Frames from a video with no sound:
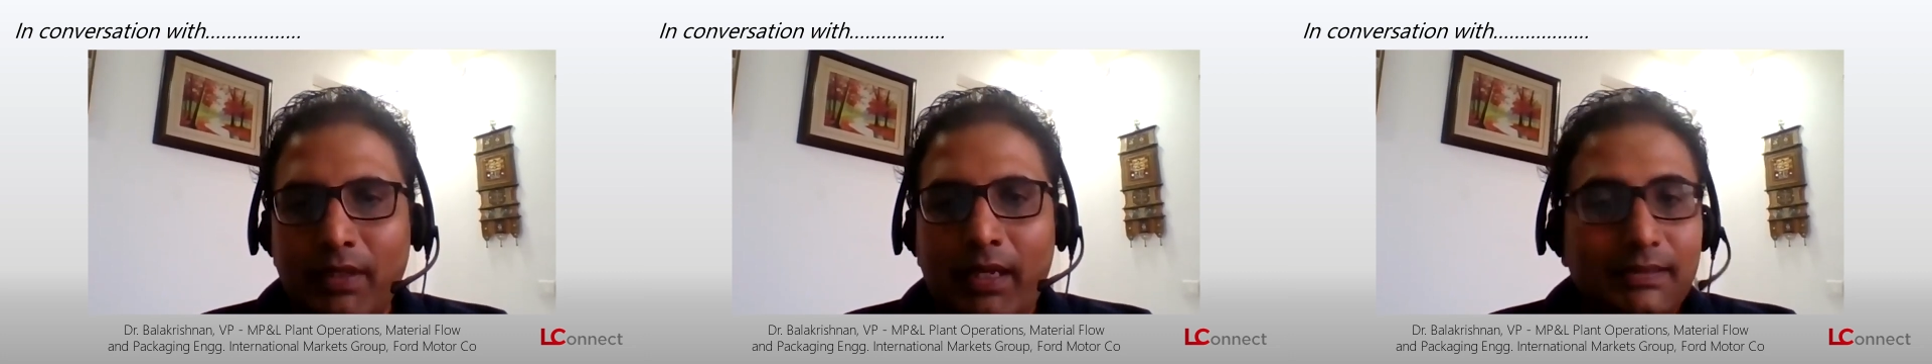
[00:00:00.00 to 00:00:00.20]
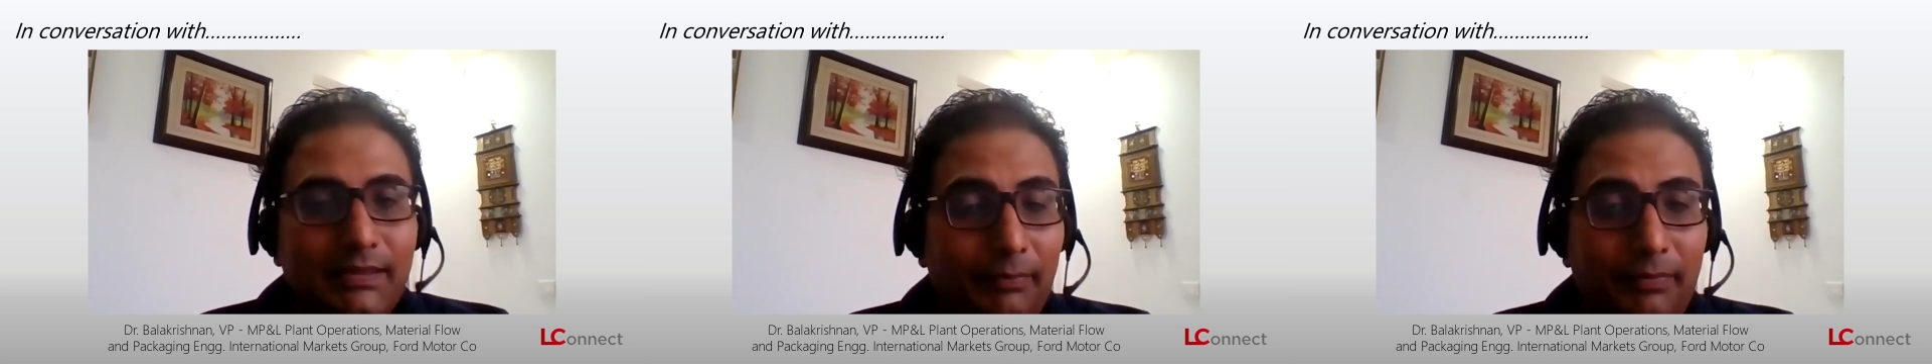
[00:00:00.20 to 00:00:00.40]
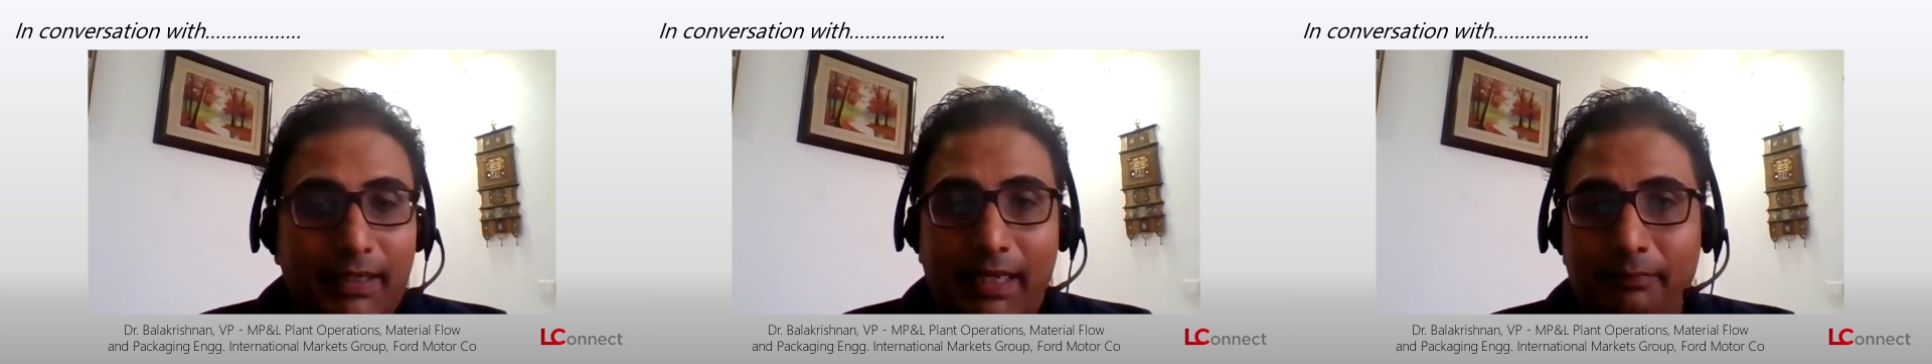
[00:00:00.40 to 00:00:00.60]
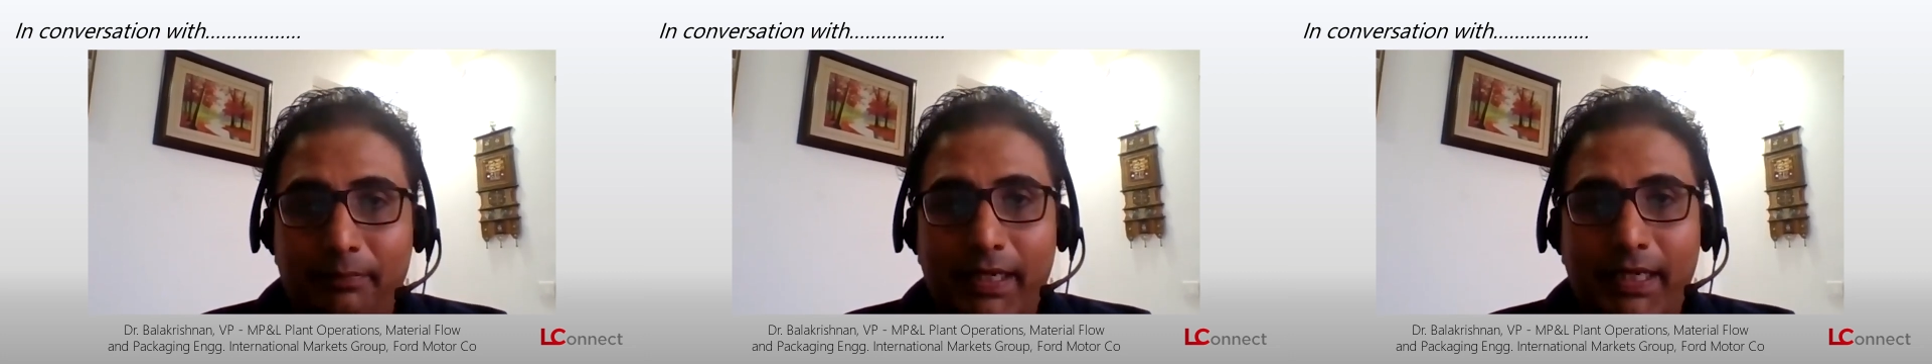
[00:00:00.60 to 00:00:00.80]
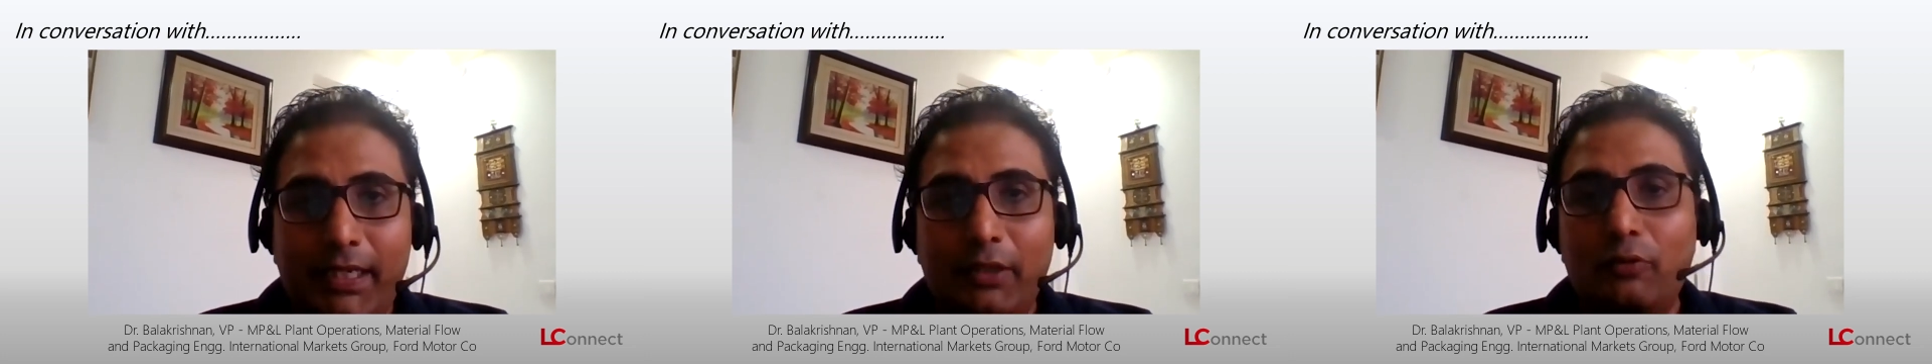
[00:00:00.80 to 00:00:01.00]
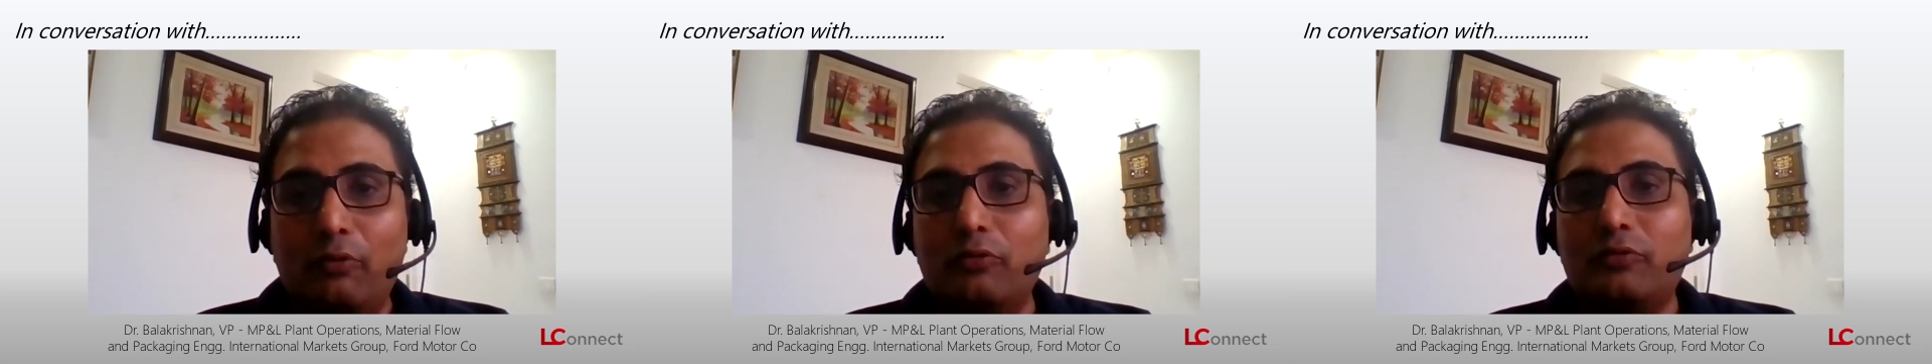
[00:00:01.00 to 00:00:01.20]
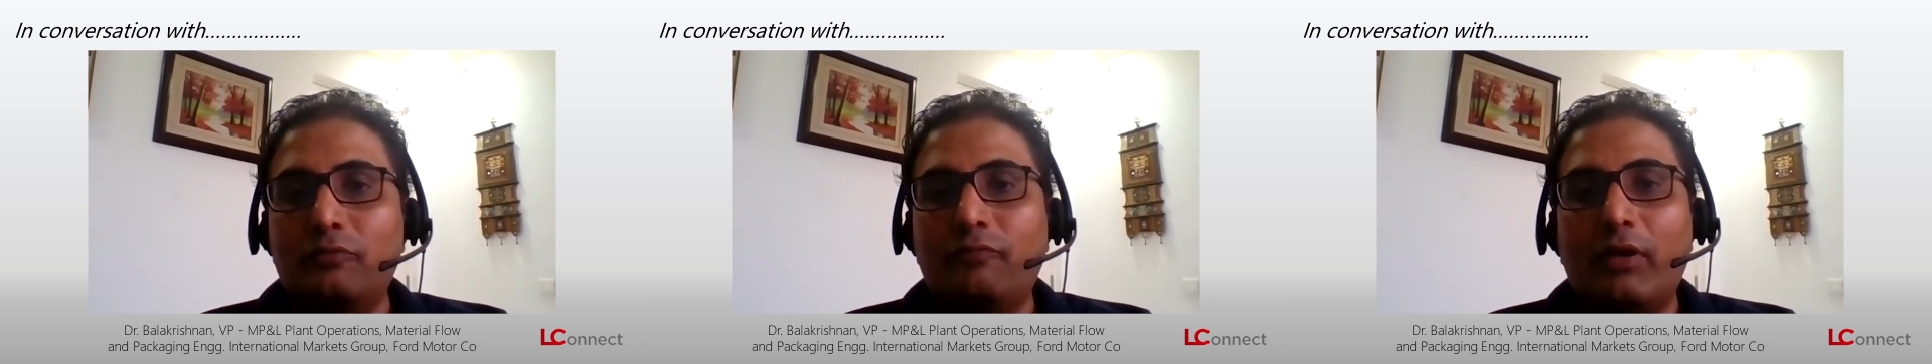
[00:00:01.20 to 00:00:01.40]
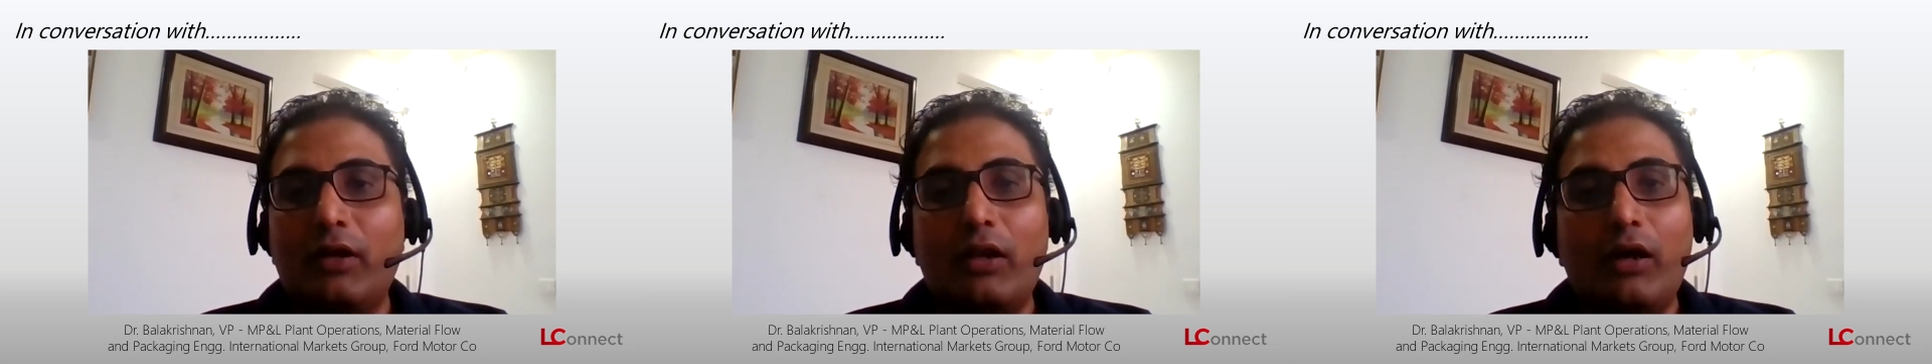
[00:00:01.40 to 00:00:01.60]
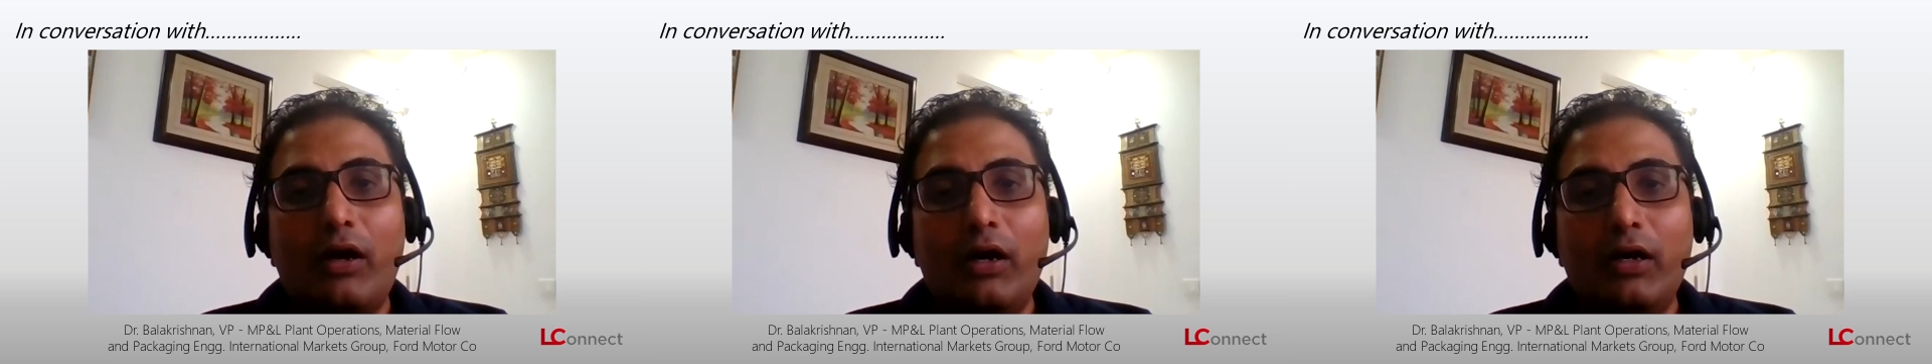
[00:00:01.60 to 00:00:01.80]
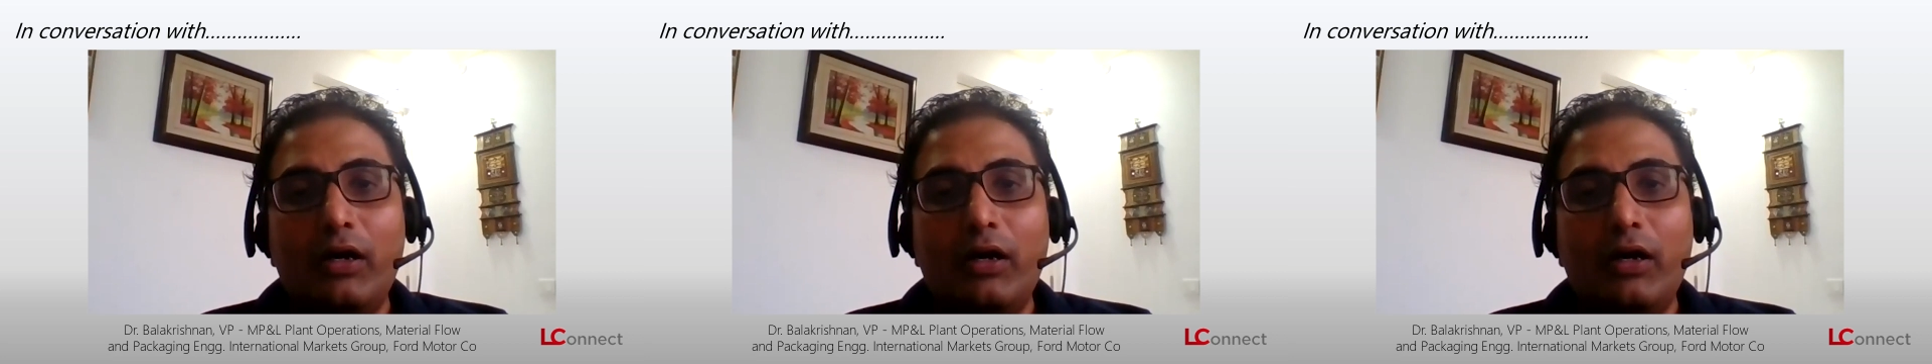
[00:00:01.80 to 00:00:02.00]
Sometime meeting goes for
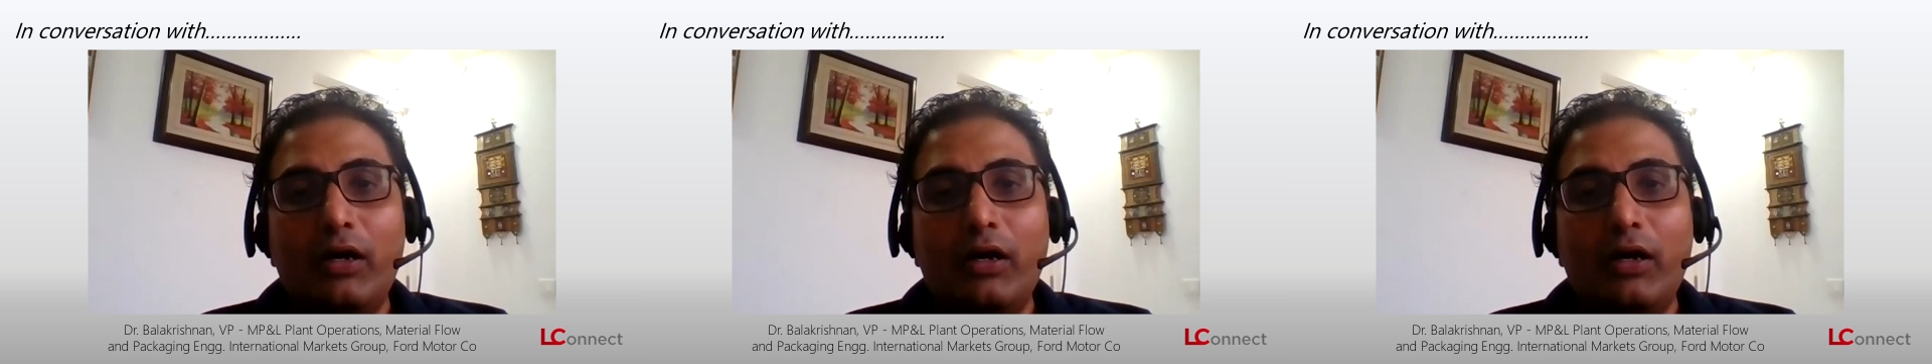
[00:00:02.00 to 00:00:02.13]
long,